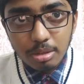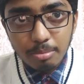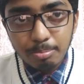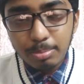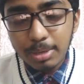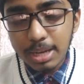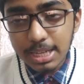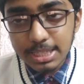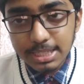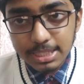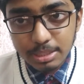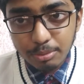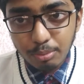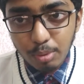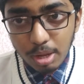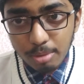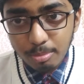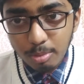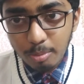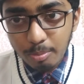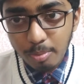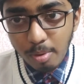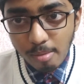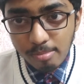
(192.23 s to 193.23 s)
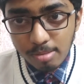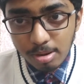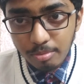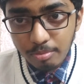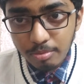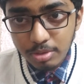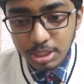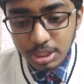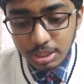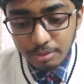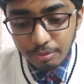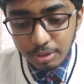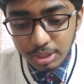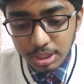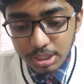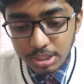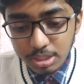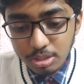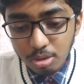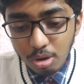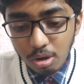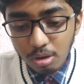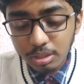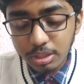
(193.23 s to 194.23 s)
plus one more problem which is
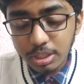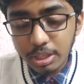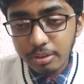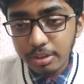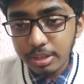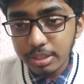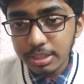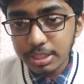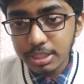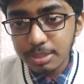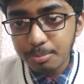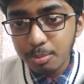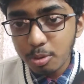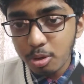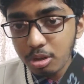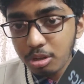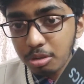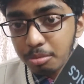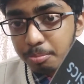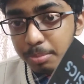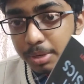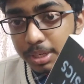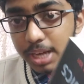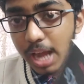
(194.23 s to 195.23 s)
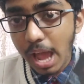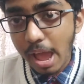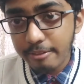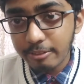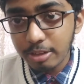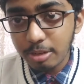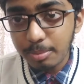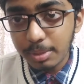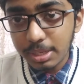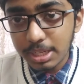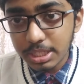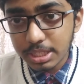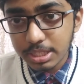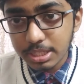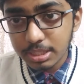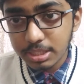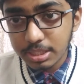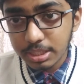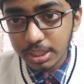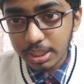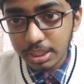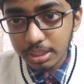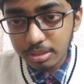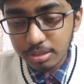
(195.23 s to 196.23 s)
not there in this book, but I will be
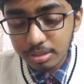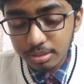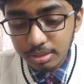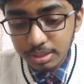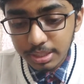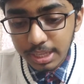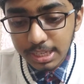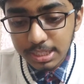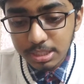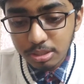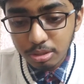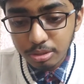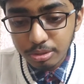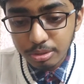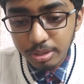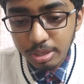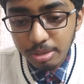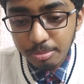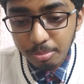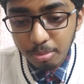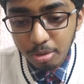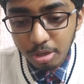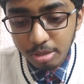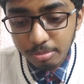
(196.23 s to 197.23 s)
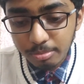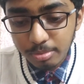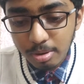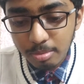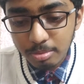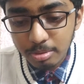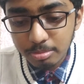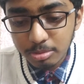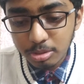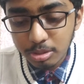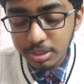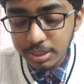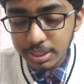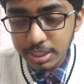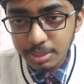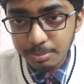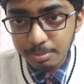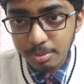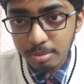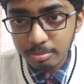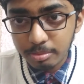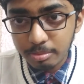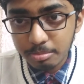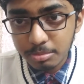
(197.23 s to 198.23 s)
discussing it. That's also an important problem. So 6
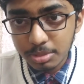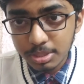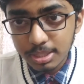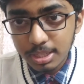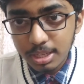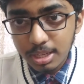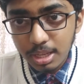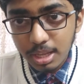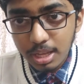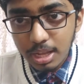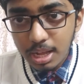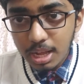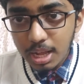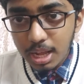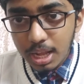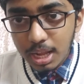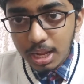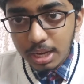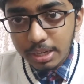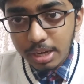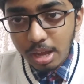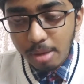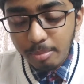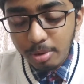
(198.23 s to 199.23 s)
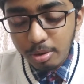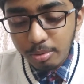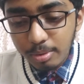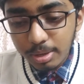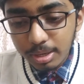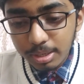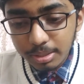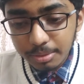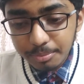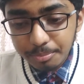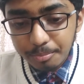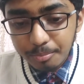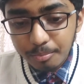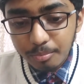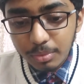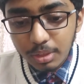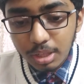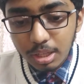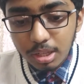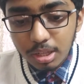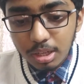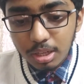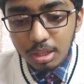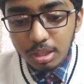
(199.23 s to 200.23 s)
problems. Number 1,
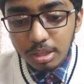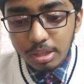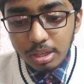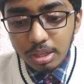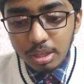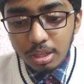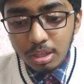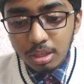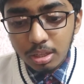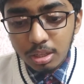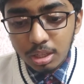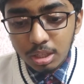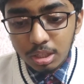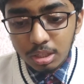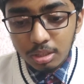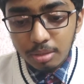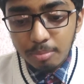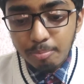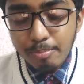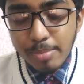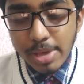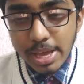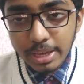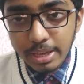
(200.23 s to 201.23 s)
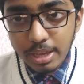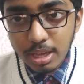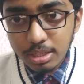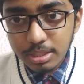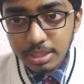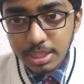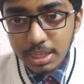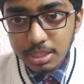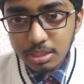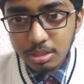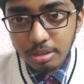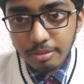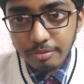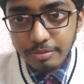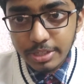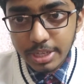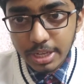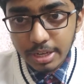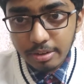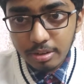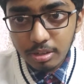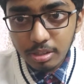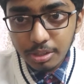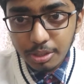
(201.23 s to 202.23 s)
making sense of
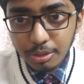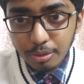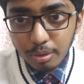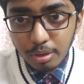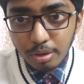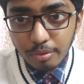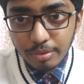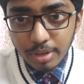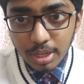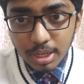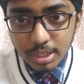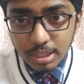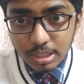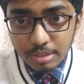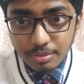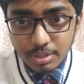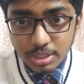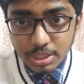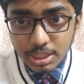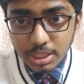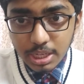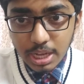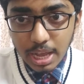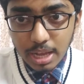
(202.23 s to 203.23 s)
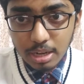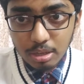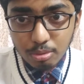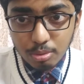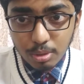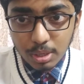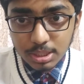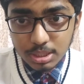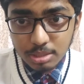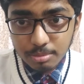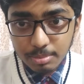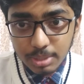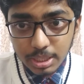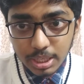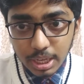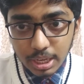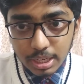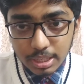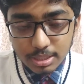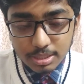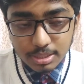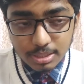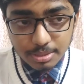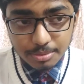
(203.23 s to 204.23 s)
general theory of relativity and quantum
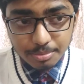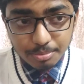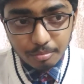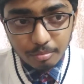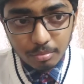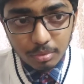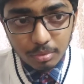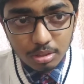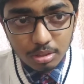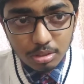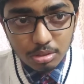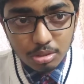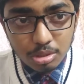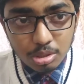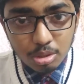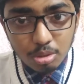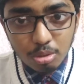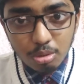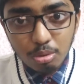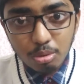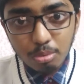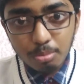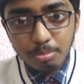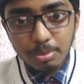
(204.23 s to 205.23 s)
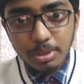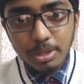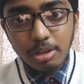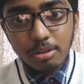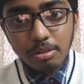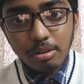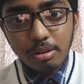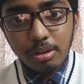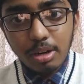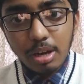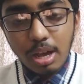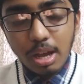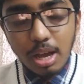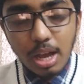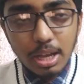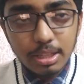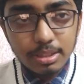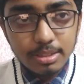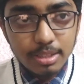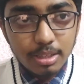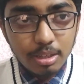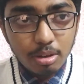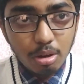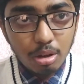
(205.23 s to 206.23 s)
mechanics. So here, I
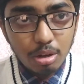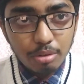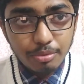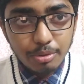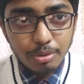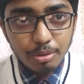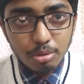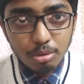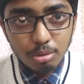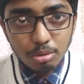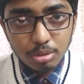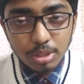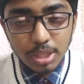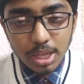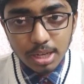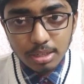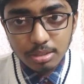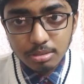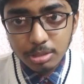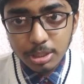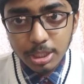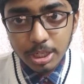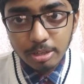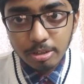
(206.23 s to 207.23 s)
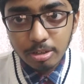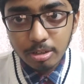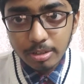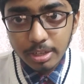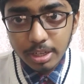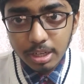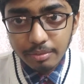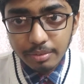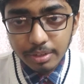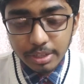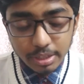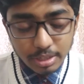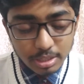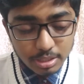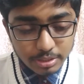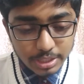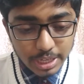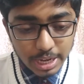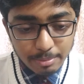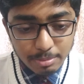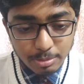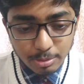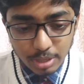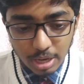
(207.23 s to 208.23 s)
think all of you know that general relativity
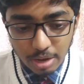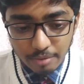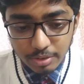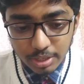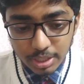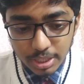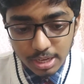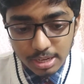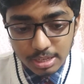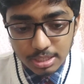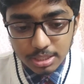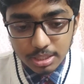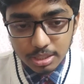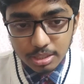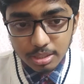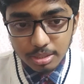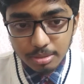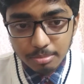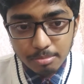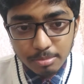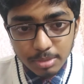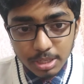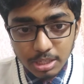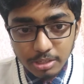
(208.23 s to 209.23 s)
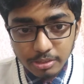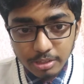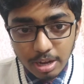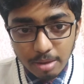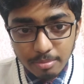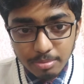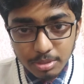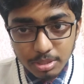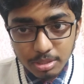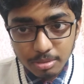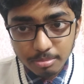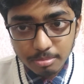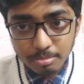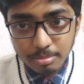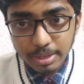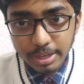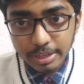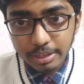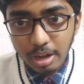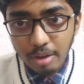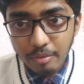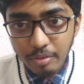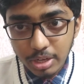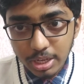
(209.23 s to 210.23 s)
describes gravity. It's an
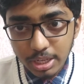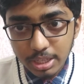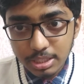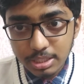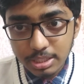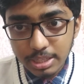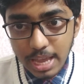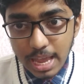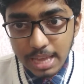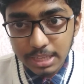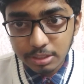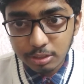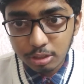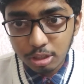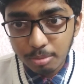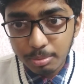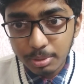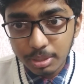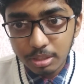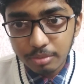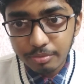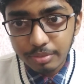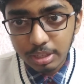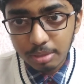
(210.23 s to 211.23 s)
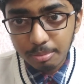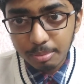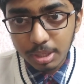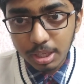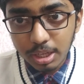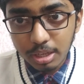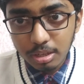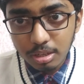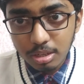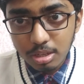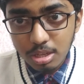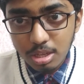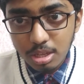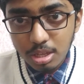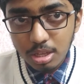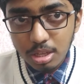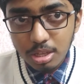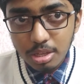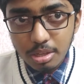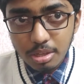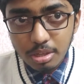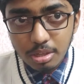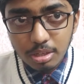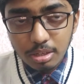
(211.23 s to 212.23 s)
astronomical phenomena,
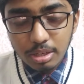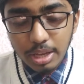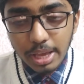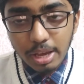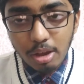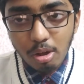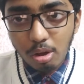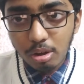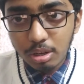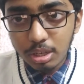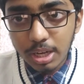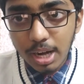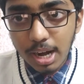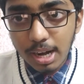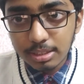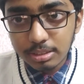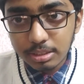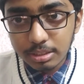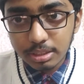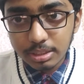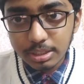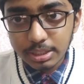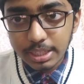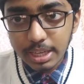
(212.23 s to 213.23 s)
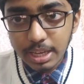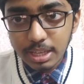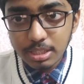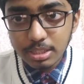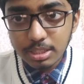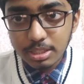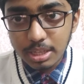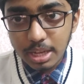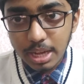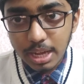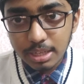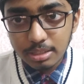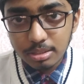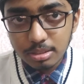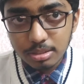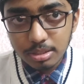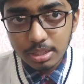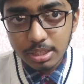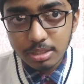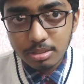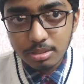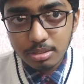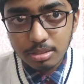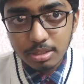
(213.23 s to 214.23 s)
like on large scales, and
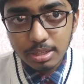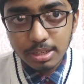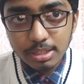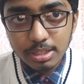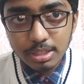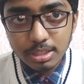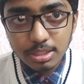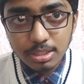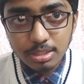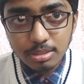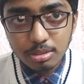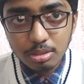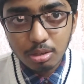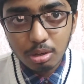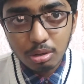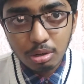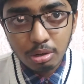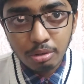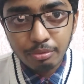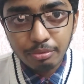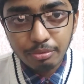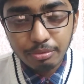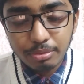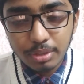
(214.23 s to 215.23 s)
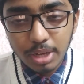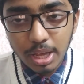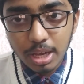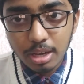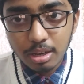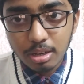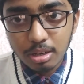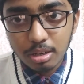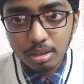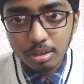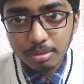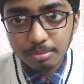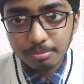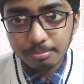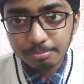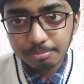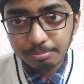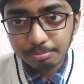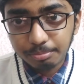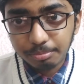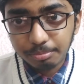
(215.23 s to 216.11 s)
it is sort of like a